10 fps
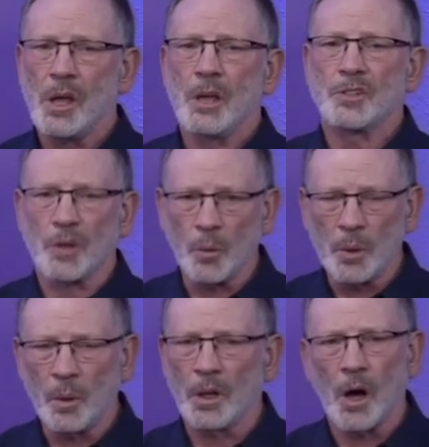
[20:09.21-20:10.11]
So we
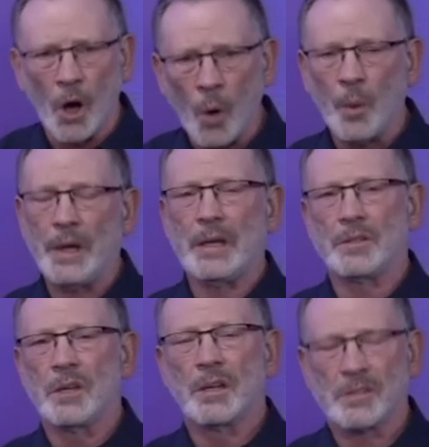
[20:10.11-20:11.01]
will always
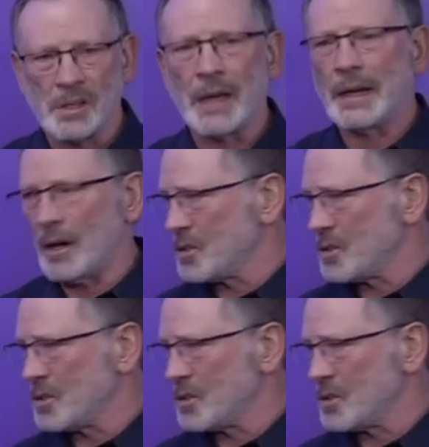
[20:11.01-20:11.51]
cite our